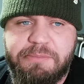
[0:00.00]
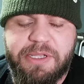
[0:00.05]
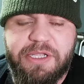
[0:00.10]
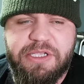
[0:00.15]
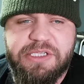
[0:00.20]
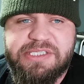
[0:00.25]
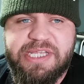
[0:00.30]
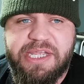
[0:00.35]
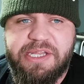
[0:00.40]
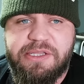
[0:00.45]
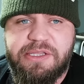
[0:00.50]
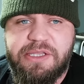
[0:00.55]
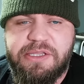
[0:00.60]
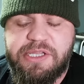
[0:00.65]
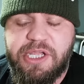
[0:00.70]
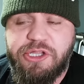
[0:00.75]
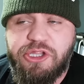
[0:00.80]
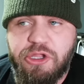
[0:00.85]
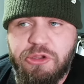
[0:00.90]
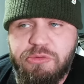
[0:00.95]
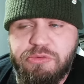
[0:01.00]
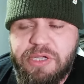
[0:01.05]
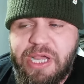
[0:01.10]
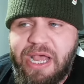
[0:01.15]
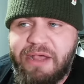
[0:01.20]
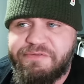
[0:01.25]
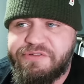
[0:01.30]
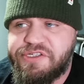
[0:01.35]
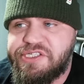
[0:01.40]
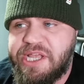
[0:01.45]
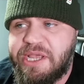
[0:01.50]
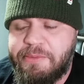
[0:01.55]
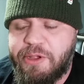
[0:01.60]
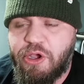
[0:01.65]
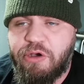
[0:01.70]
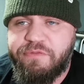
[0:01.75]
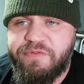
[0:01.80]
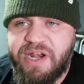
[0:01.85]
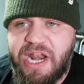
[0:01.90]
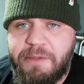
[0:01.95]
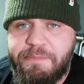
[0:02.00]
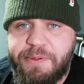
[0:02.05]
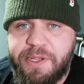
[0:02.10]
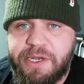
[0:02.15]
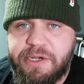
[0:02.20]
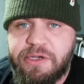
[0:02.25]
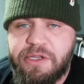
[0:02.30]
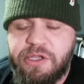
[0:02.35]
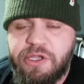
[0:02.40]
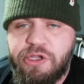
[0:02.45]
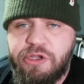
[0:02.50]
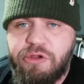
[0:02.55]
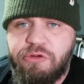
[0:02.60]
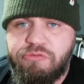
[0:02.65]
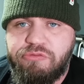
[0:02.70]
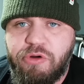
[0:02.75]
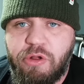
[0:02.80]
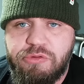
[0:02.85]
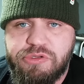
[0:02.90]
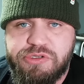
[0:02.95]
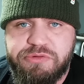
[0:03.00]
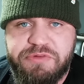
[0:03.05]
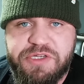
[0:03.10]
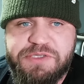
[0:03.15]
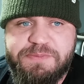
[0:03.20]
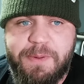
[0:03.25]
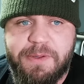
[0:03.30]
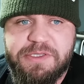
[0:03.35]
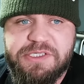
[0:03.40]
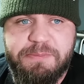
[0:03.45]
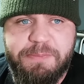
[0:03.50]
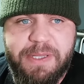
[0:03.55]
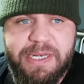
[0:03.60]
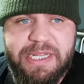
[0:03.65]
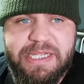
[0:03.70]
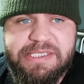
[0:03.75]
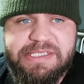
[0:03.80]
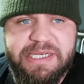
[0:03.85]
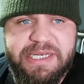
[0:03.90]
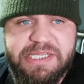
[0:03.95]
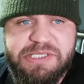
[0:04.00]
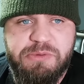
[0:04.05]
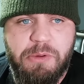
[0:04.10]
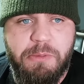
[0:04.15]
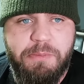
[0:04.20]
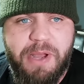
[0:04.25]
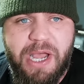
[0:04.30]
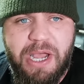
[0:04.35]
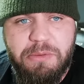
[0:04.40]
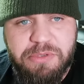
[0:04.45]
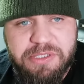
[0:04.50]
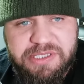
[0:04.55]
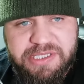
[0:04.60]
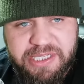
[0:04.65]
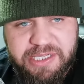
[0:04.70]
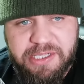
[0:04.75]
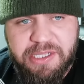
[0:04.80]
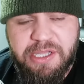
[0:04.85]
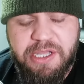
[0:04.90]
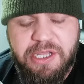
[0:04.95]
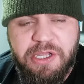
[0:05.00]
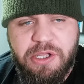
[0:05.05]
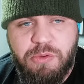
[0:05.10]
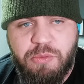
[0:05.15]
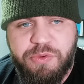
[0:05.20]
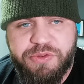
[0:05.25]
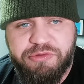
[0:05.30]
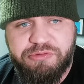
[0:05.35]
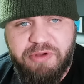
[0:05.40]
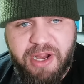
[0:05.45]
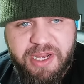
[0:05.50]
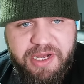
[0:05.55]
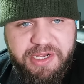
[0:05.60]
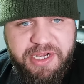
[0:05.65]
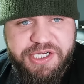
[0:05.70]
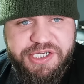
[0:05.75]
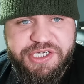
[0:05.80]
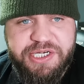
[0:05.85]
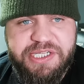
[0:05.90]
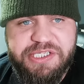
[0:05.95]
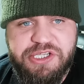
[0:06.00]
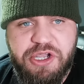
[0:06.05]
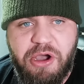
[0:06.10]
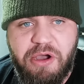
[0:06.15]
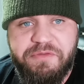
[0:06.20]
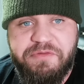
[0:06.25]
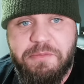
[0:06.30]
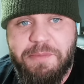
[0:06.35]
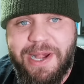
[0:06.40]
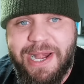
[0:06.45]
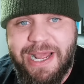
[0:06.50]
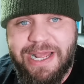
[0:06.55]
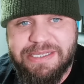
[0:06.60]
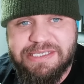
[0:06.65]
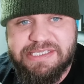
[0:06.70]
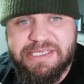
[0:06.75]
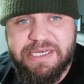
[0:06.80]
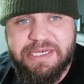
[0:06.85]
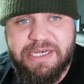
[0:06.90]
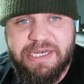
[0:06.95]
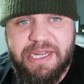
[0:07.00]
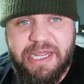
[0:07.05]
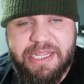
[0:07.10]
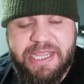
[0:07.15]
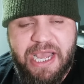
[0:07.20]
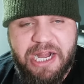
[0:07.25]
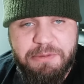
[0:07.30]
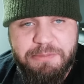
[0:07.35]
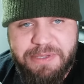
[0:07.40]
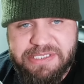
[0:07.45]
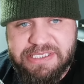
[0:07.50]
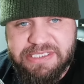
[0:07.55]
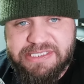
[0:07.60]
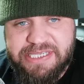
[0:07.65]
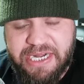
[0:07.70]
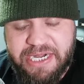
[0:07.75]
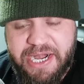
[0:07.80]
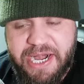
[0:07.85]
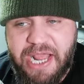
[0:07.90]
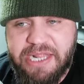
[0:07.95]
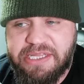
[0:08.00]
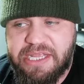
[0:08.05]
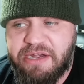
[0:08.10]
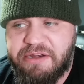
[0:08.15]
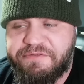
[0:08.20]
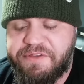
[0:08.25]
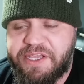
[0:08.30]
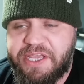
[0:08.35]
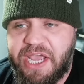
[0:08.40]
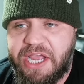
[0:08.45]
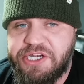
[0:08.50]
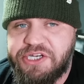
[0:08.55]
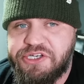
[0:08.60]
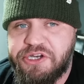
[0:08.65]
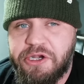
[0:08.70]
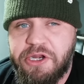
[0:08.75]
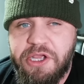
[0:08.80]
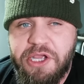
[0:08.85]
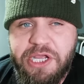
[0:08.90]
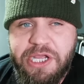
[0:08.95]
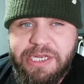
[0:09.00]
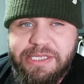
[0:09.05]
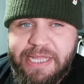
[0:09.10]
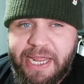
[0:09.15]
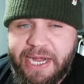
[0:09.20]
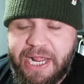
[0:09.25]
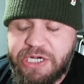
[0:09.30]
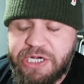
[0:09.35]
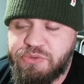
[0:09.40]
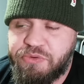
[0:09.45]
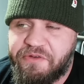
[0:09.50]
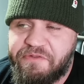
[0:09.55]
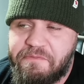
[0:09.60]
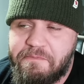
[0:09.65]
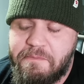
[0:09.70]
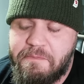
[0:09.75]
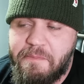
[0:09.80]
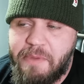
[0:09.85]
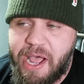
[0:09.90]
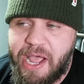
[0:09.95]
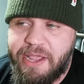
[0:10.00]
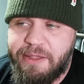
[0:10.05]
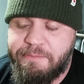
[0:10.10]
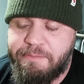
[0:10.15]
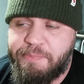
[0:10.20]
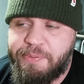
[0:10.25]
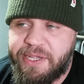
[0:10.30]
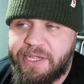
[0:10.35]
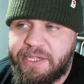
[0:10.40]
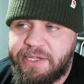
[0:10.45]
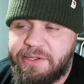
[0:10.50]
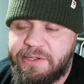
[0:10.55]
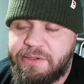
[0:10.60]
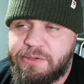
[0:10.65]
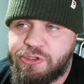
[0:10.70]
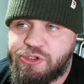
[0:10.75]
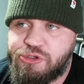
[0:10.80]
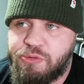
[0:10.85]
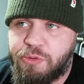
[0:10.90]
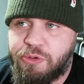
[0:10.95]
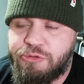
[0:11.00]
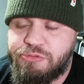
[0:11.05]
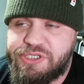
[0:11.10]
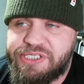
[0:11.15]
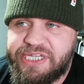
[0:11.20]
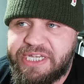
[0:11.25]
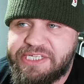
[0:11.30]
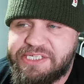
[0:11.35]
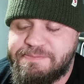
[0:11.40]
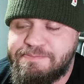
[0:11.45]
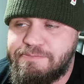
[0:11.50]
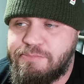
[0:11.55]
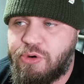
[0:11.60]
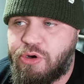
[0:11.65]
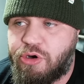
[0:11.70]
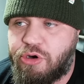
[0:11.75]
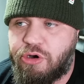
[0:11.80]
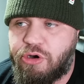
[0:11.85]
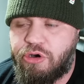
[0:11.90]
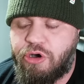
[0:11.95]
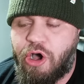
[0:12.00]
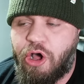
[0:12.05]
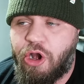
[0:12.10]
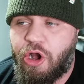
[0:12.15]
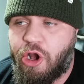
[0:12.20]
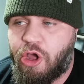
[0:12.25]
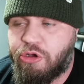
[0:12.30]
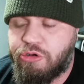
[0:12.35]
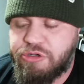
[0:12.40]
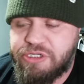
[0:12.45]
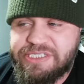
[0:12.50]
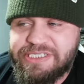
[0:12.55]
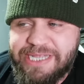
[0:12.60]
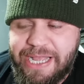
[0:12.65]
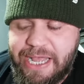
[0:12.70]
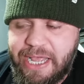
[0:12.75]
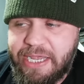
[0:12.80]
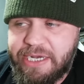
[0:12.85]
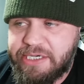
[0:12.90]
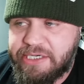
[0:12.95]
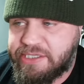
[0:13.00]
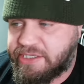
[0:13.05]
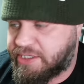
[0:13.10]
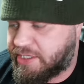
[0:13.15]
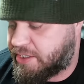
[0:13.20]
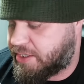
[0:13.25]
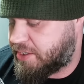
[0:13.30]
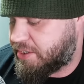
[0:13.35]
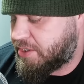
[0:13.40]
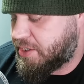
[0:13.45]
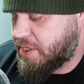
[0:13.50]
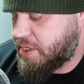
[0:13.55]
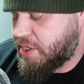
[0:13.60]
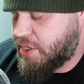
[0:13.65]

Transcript: because they they do have semi overlapping roles and responsibilities in this one. But I would think with the recognition he's got from enhancing academies and talent identification, Dan Ashworth might be someone who sits more alongside the